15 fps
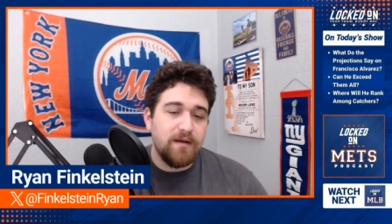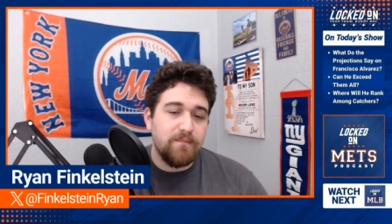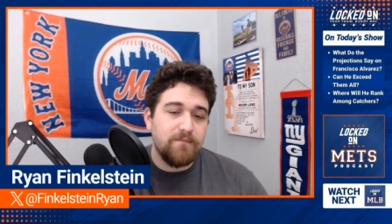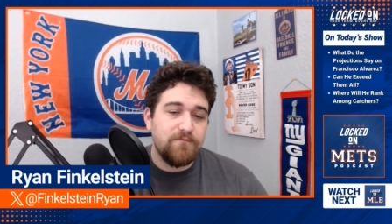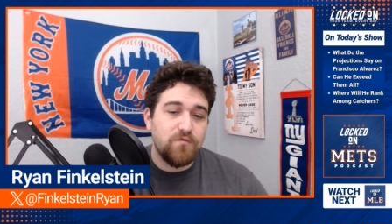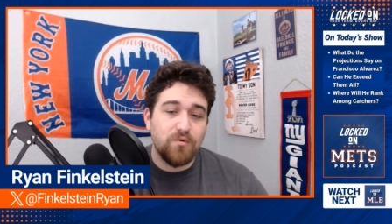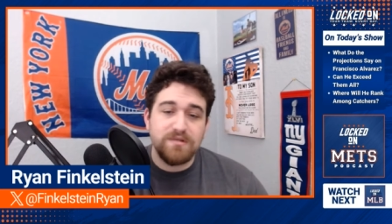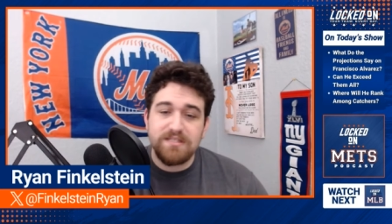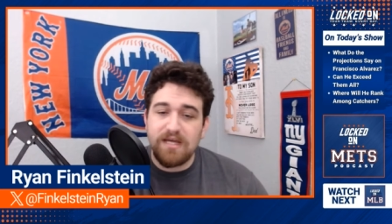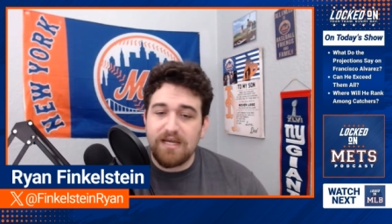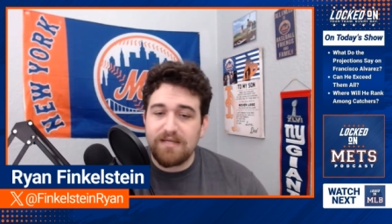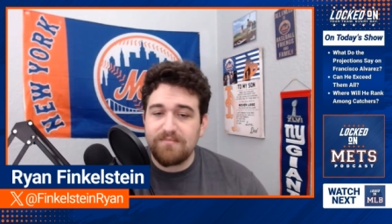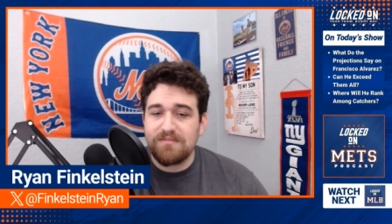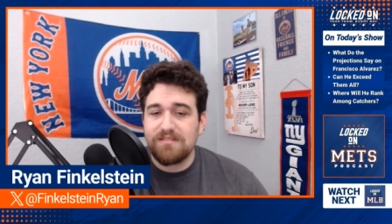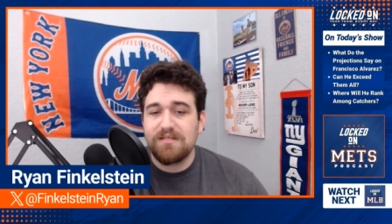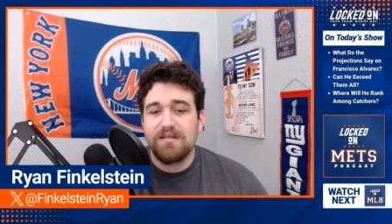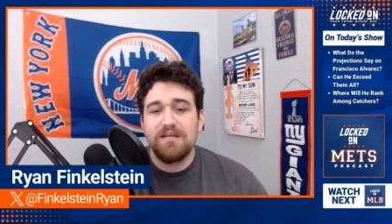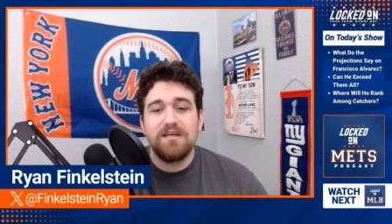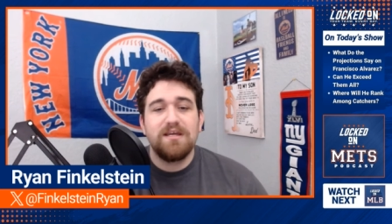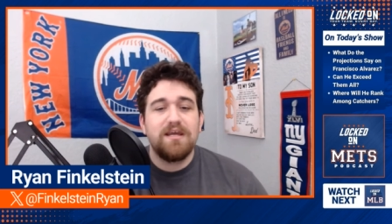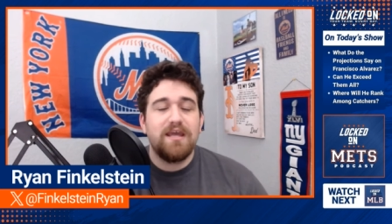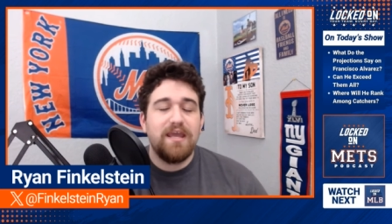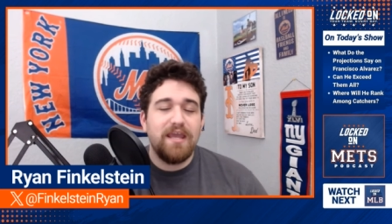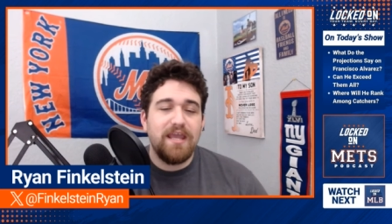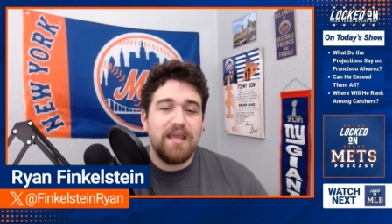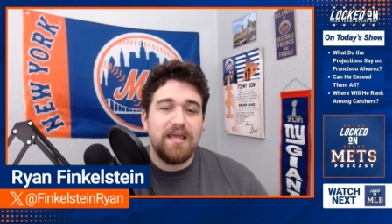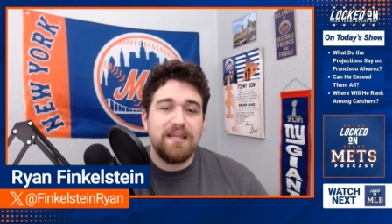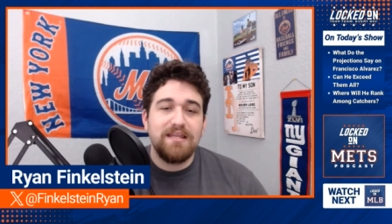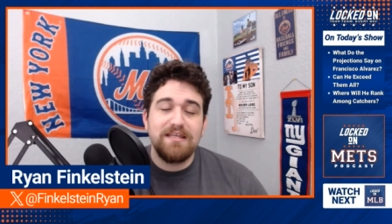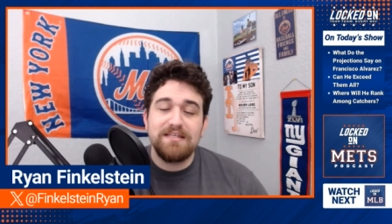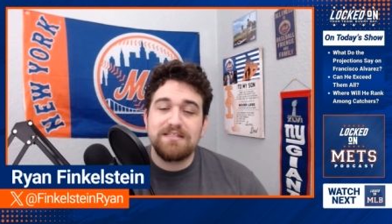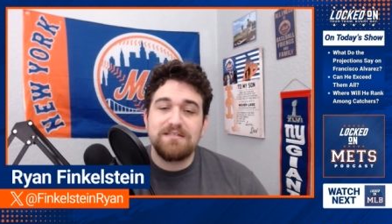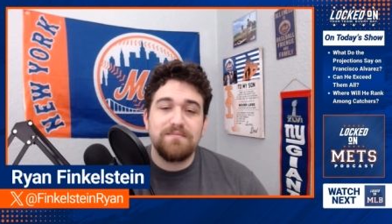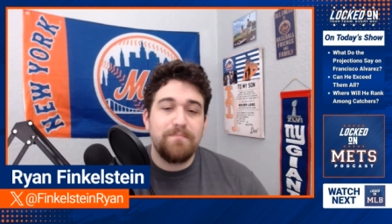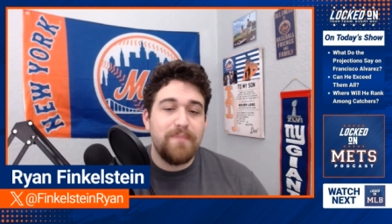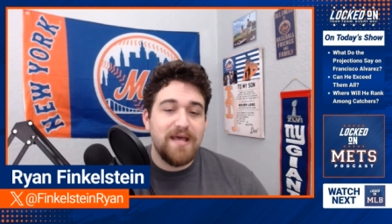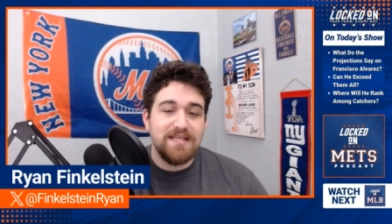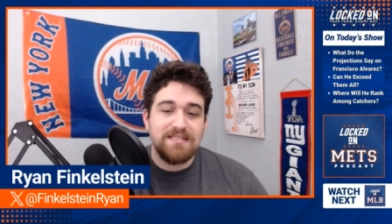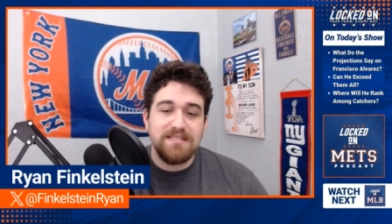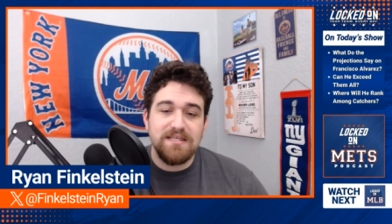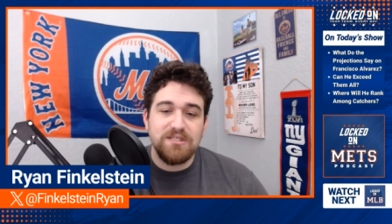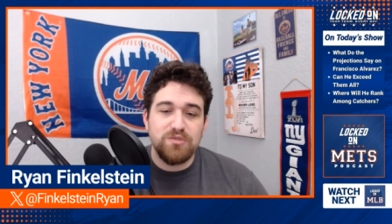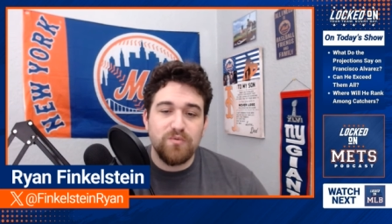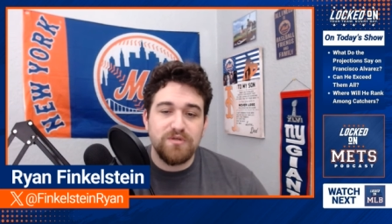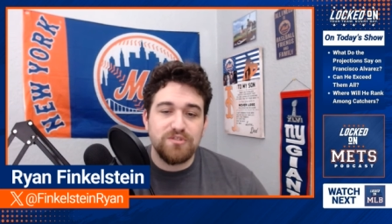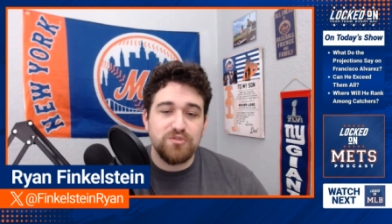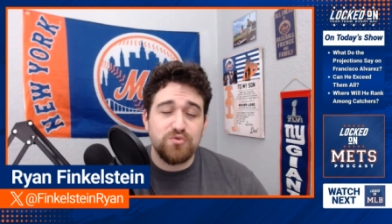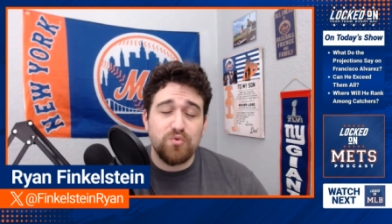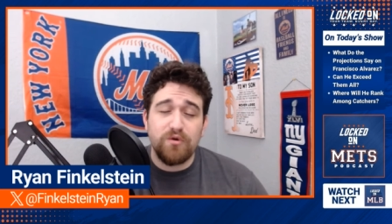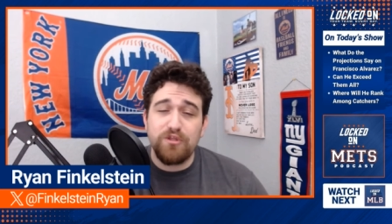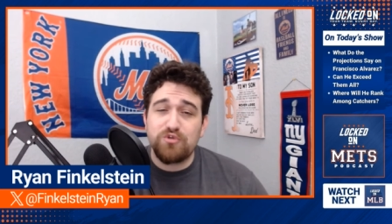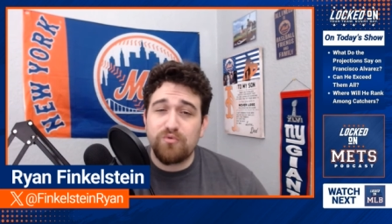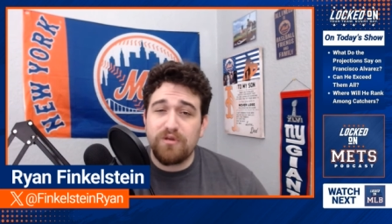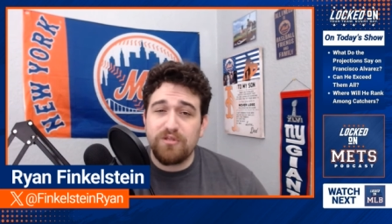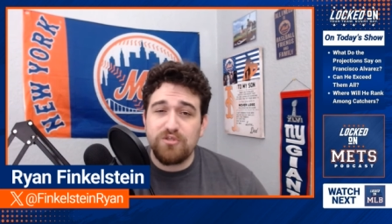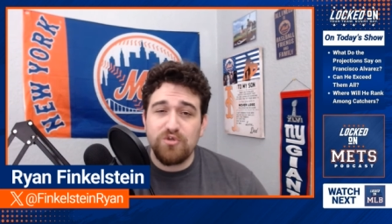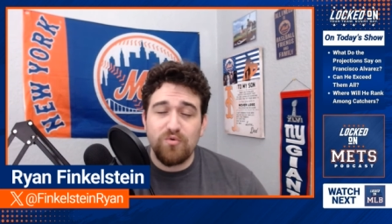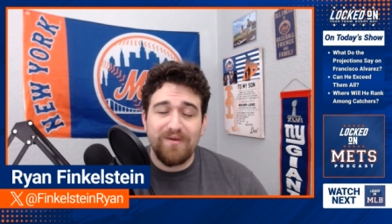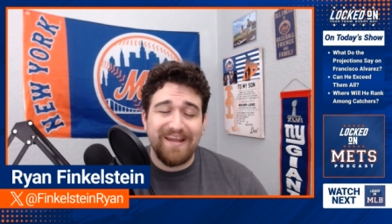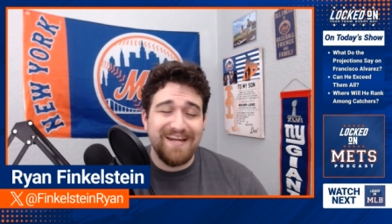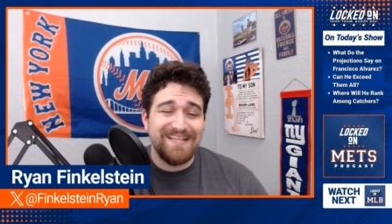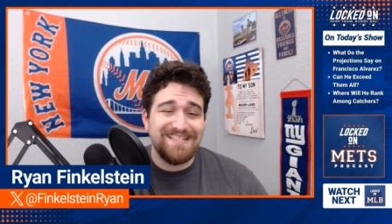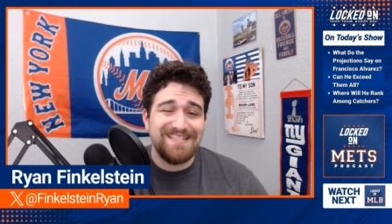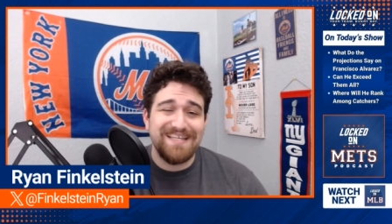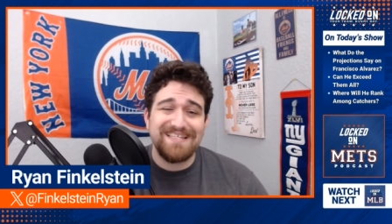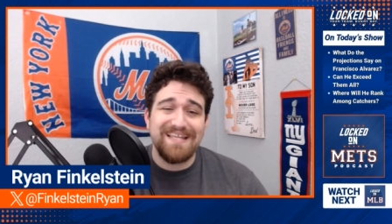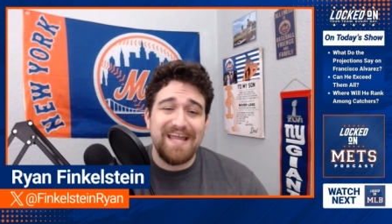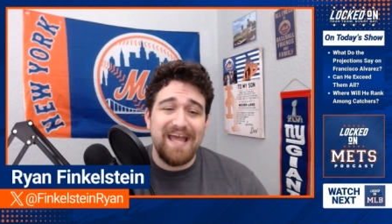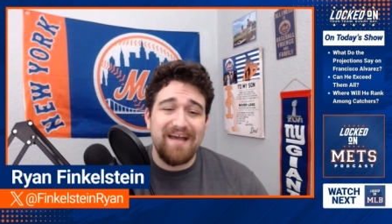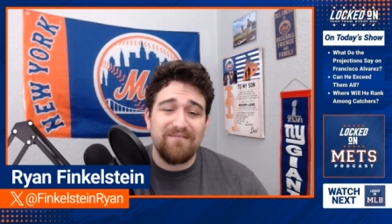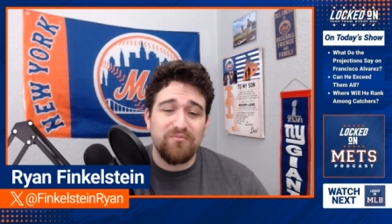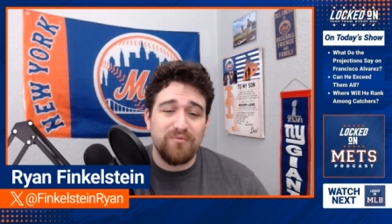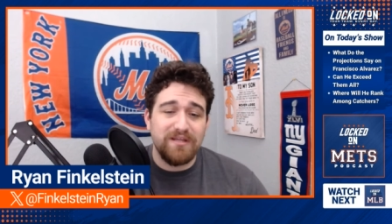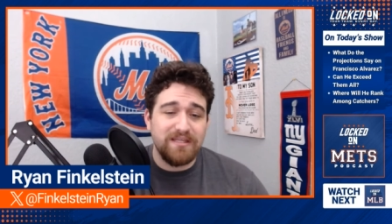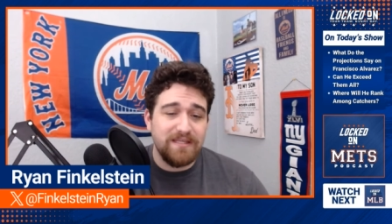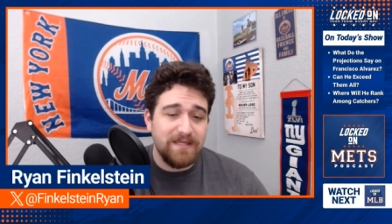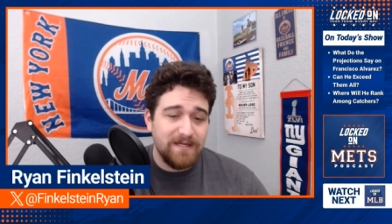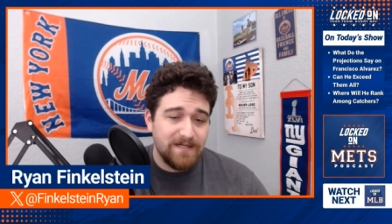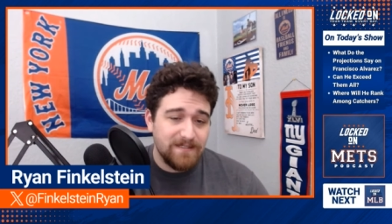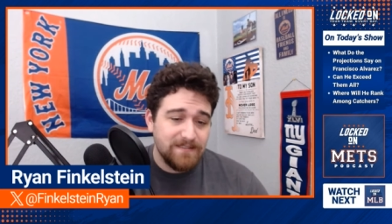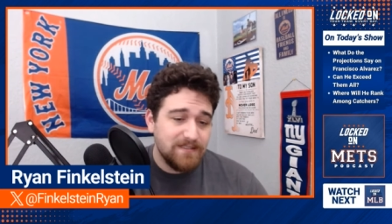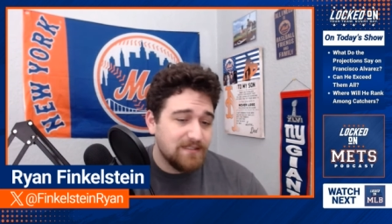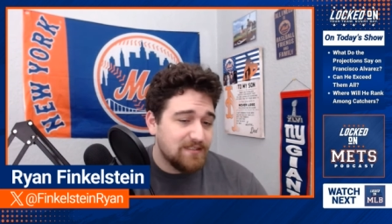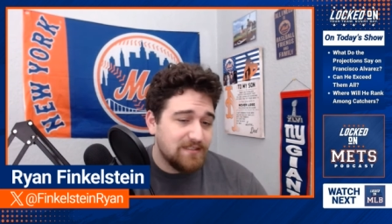four times. And his best season was in 2022, where he had a 6.5 win year.